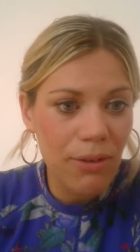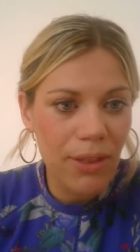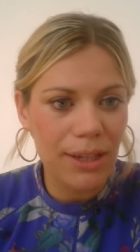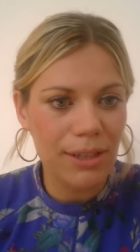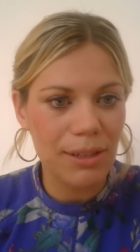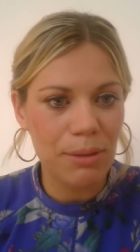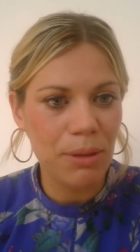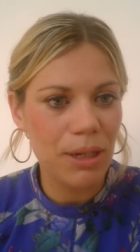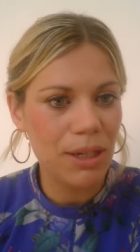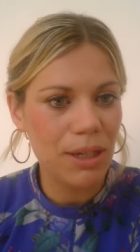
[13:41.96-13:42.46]
know,
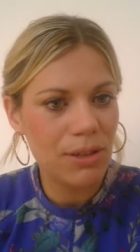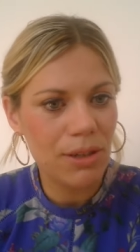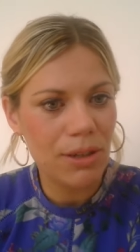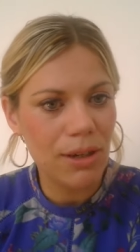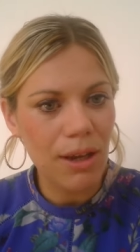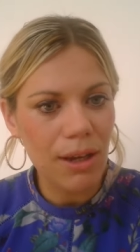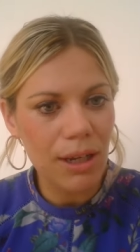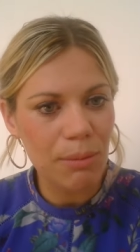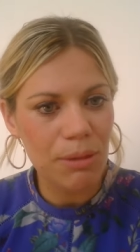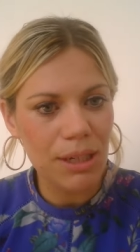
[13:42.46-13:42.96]
that's a
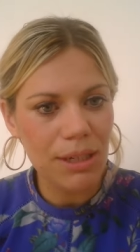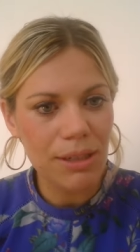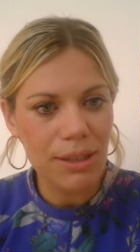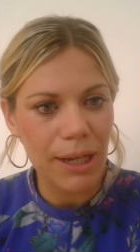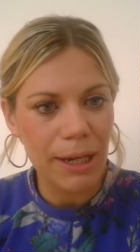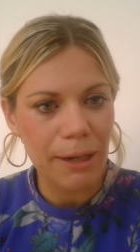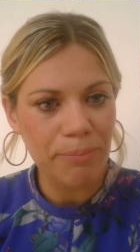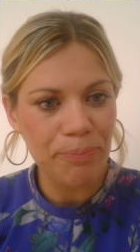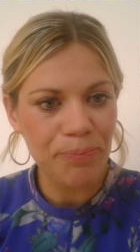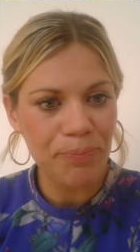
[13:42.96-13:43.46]
political argument,
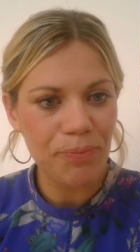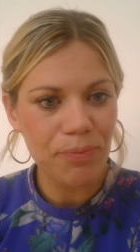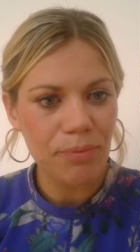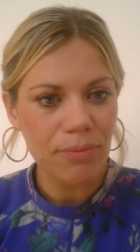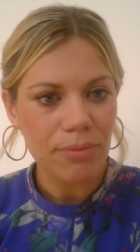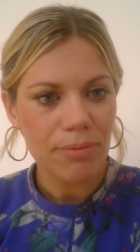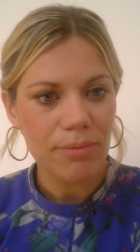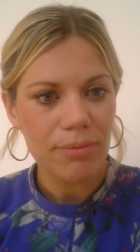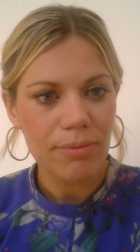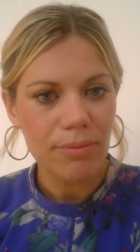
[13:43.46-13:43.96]
isn't it?
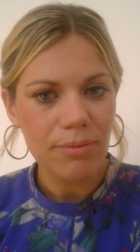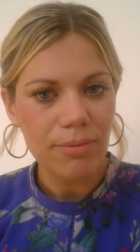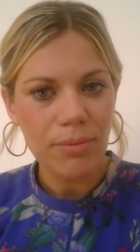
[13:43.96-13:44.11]
Yeah.